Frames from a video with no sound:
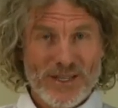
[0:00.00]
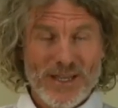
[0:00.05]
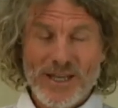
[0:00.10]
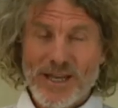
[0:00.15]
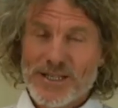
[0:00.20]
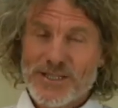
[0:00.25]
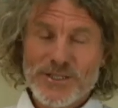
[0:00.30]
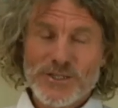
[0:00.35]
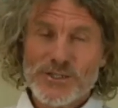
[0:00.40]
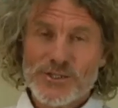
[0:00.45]

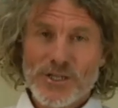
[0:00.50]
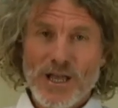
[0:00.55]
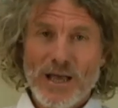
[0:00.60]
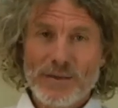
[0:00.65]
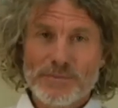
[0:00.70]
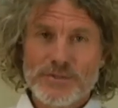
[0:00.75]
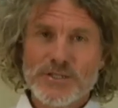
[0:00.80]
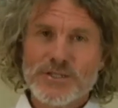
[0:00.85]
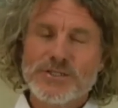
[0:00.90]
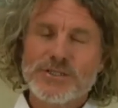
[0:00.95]
And I just
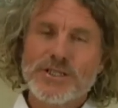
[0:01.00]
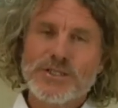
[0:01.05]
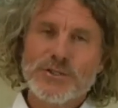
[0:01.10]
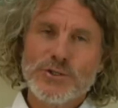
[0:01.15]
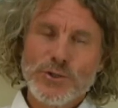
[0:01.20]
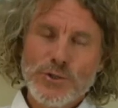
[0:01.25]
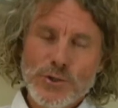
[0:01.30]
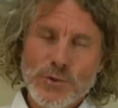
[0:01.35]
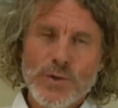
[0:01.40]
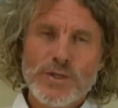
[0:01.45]
stopped. She says,
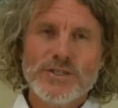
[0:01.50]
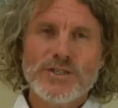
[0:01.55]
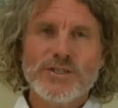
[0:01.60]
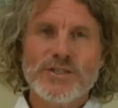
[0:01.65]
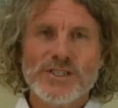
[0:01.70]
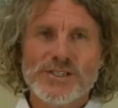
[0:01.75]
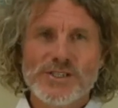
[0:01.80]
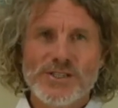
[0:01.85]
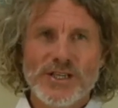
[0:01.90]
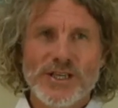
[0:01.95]
you know what you
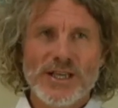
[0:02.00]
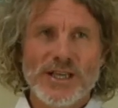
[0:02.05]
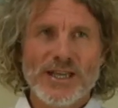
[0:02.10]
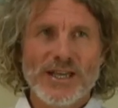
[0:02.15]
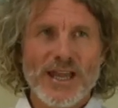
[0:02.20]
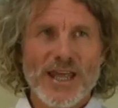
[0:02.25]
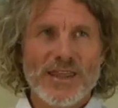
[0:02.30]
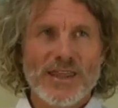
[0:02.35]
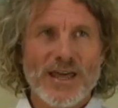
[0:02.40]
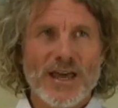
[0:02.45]
just did?
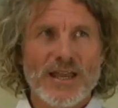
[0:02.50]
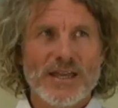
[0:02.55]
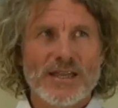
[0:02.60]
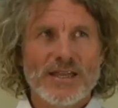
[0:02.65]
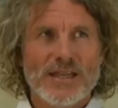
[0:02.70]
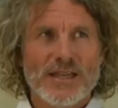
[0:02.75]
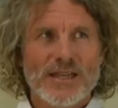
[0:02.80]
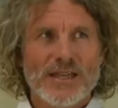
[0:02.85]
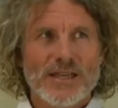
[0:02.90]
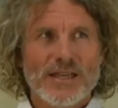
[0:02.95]
And I thought,
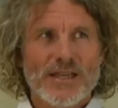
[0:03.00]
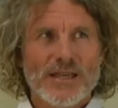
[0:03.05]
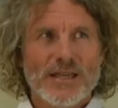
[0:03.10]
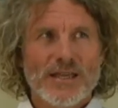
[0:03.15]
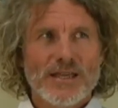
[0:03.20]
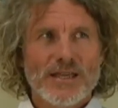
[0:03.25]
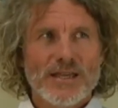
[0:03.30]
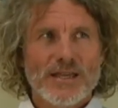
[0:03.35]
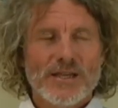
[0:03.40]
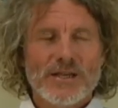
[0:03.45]

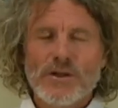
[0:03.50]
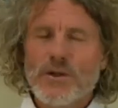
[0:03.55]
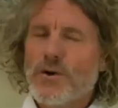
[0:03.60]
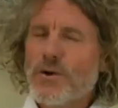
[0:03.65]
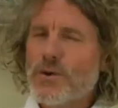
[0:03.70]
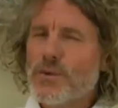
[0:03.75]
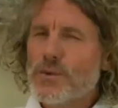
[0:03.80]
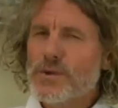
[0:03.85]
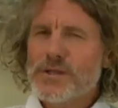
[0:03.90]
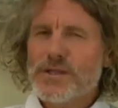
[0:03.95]
no,
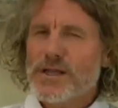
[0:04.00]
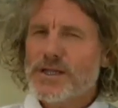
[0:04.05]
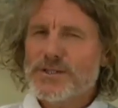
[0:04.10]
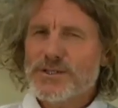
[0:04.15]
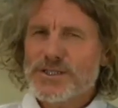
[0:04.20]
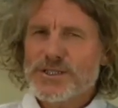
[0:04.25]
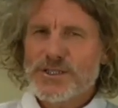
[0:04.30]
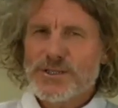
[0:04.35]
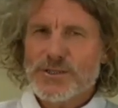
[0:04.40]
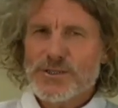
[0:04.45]
what did I
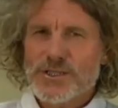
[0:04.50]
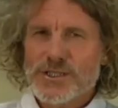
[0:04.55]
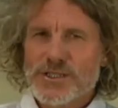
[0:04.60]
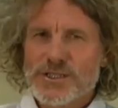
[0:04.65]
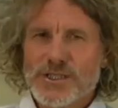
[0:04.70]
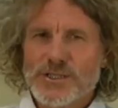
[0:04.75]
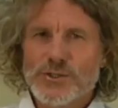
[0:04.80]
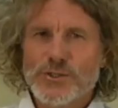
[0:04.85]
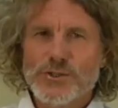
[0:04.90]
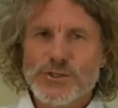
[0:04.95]
just do? She
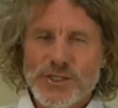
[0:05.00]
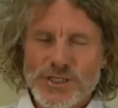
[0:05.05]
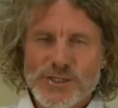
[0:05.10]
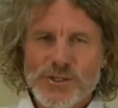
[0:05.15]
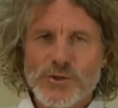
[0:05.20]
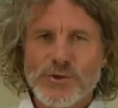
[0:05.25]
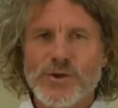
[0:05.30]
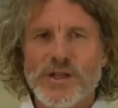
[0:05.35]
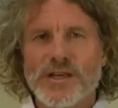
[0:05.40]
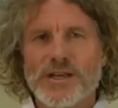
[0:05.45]
says, you
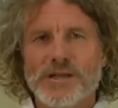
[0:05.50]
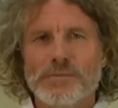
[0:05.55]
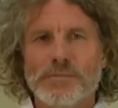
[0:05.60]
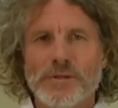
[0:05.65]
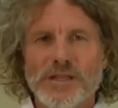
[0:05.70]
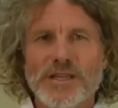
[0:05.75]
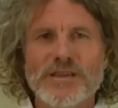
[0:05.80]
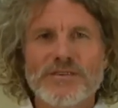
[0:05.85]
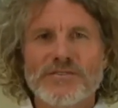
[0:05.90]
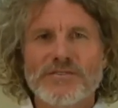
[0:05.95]
just created a
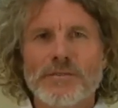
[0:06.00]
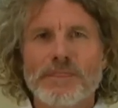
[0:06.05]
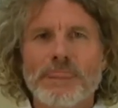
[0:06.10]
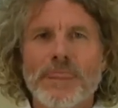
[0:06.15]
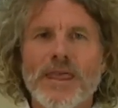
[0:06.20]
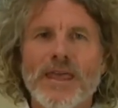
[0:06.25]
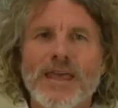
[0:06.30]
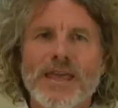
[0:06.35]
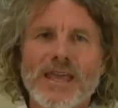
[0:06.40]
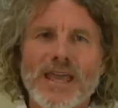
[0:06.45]
belief.
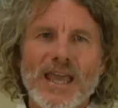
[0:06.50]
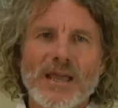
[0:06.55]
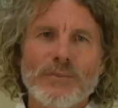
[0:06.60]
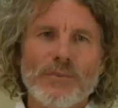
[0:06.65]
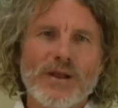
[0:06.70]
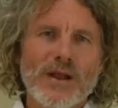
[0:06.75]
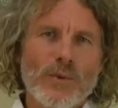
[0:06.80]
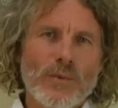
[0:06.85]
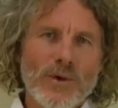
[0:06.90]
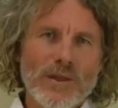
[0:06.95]
And
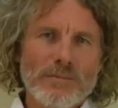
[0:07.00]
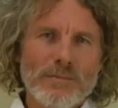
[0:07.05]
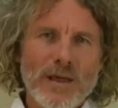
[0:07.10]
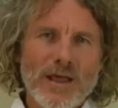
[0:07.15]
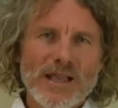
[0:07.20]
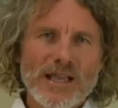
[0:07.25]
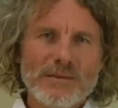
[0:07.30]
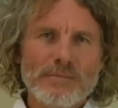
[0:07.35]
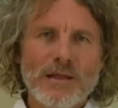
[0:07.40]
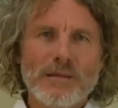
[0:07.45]
when I went
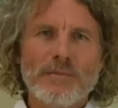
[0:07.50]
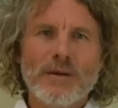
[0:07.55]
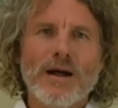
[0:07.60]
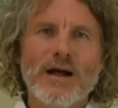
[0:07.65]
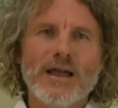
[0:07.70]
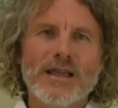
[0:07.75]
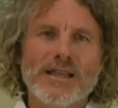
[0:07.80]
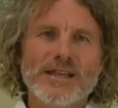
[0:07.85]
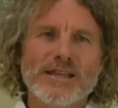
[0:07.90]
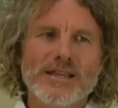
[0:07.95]
back in my
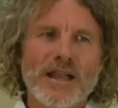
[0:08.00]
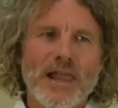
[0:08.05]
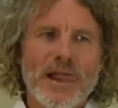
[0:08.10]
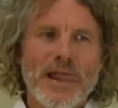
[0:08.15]
mind,